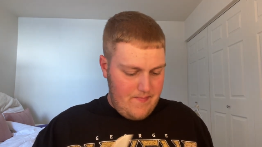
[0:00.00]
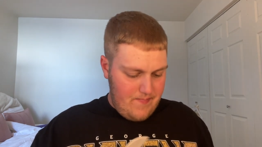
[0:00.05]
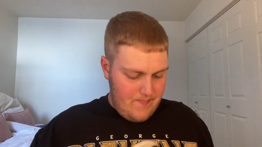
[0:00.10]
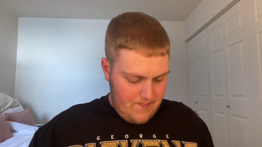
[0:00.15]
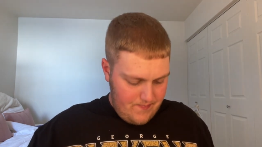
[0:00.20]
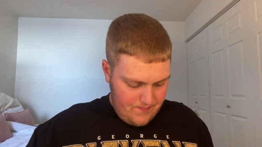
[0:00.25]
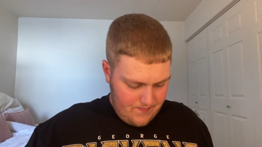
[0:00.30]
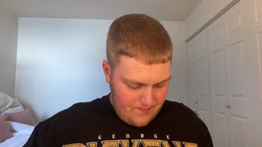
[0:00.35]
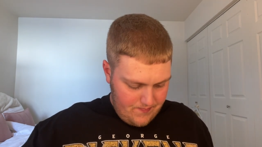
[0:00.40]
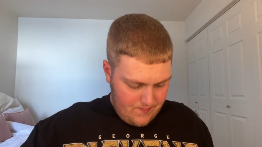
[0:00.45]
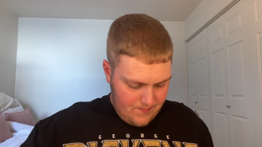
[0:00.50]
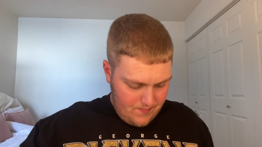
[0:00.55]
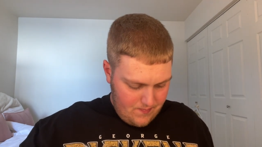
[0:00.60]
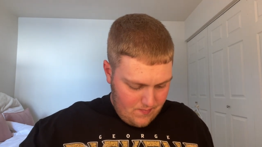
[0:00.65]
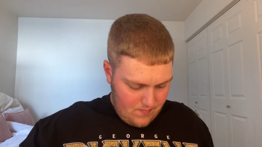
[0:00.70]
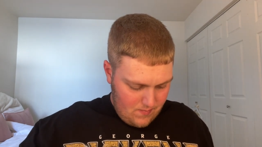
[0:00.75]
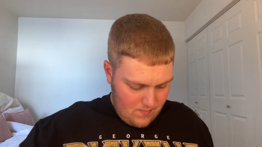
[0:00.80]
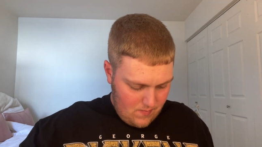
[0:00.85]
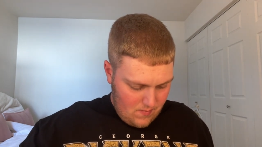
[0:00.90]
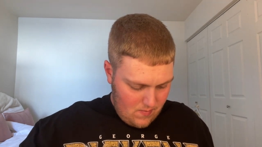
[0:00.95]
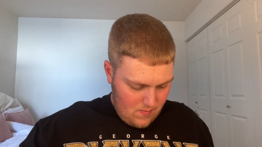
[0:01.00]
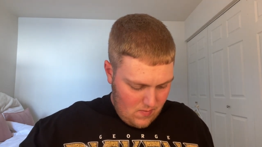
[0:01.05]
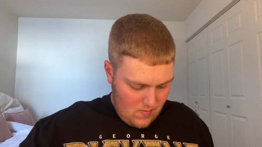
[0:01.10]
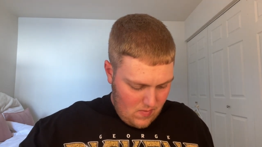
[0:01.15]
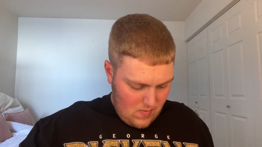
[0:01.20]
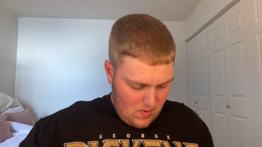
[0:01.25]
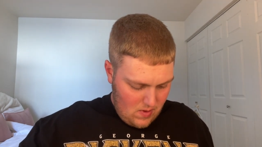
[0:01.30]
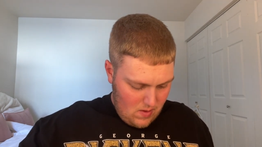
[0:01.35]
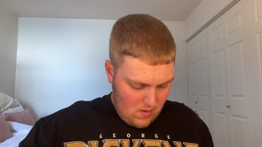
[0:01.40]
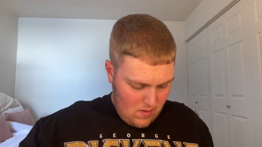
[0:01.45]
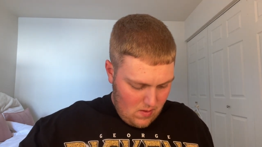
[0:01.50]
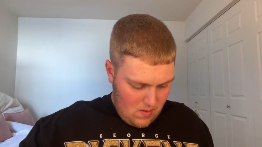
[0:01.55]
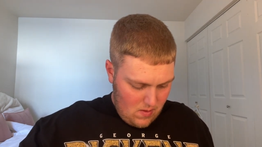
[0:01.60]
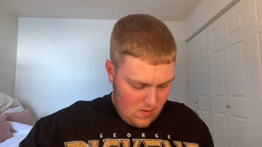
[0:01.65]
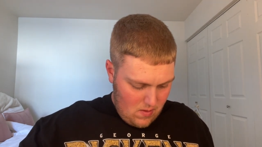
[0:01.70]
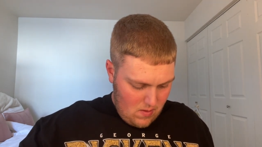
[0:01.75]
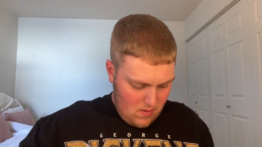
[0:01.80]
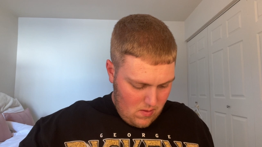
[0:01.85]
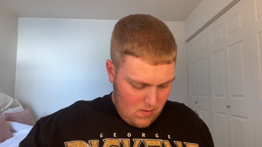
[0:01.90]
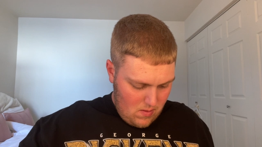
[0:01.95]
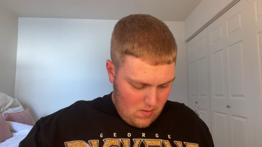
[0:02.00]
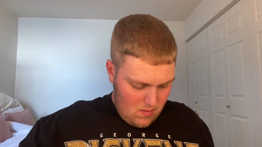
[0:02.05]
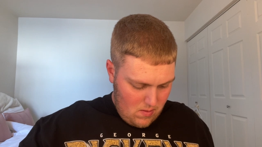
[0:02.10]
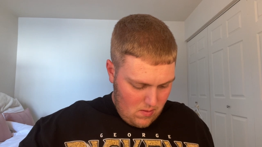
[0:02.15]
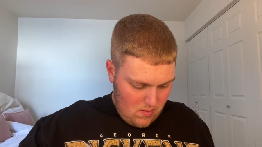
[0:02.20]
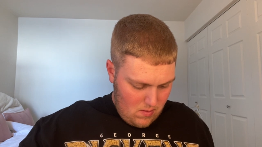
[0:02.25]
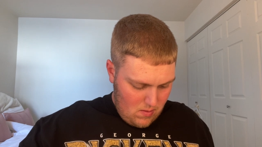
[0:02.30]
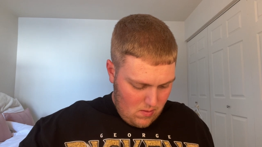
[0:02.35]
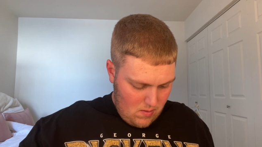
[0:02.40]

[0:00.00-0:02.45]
(silence)